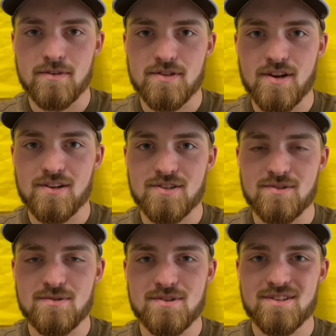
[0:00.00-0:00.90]
Josh
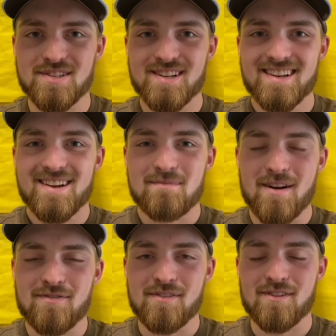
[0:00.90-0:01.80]
Norris. My
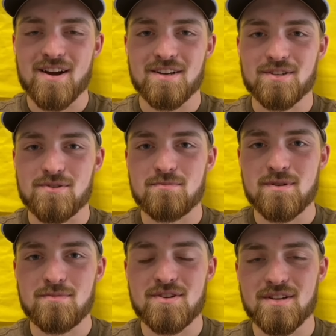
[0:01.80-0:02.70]
favorite high school
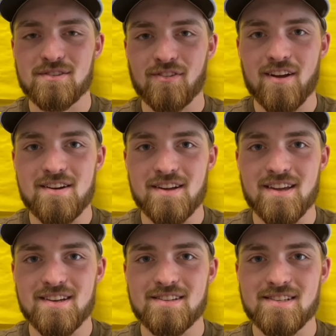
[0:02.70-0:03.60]
memory is flatting a
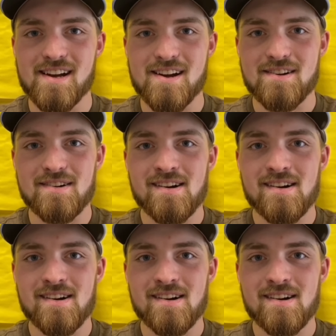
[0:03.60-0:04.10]
kid's tire.